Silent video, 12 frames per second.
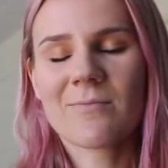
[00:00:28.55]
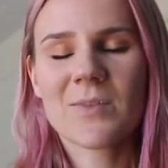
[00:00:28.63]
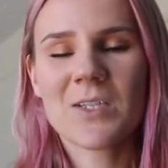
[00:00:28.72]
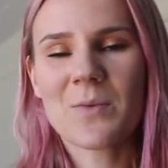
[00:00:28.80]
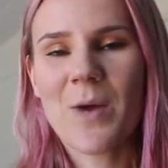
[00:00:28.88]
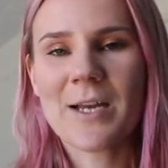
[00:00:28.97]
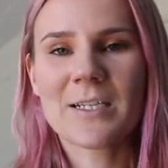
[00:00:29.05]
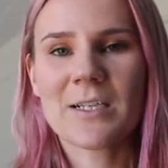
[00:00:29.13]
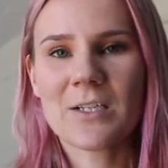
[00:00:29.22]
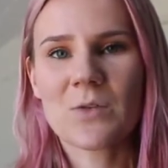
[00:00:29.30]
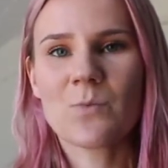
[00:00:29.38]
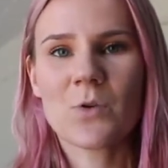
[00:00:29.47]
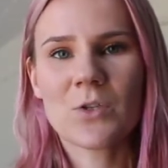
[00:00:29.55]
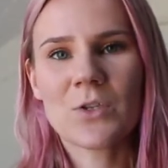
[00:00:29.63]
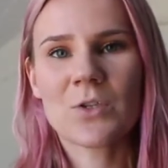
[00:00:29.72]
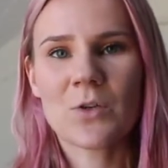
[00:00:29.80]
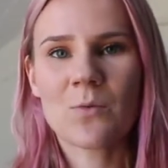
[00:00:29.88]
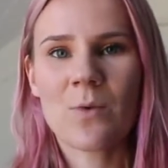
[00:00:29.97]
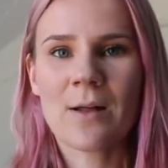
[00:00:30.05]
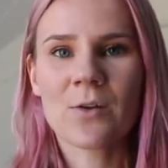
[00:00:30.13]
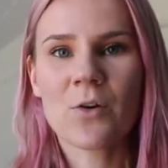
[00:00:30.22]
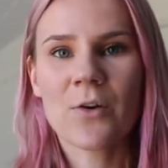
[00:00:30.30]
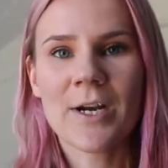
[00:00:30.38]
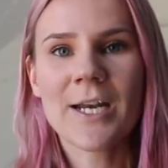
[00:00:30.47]
some ideas on what to do while
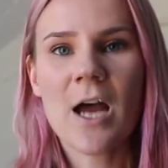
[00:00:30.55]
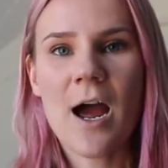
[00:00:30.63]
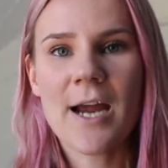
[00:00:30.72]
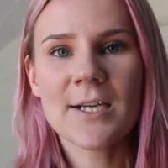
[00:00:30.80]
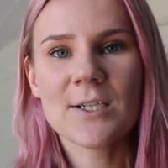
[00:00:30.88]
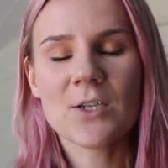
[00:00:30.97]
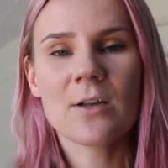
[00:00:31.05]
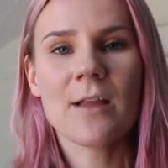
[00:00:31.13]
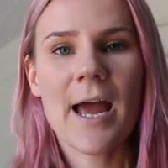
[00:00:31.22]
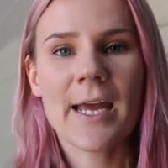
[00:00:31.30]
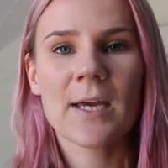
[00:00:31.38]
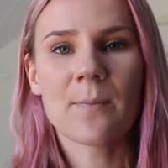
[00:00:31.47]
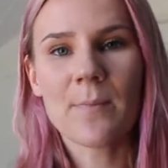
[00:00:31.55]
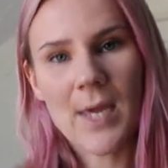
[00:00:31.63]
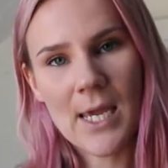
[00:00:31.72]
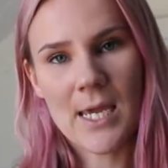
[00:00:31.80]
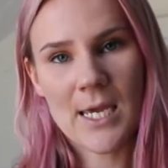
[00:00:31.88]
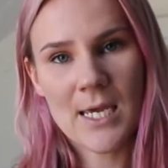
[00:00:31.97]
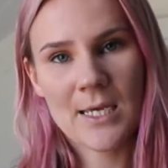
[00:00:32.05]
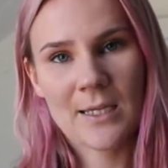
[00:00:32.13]
you're in ISO like me.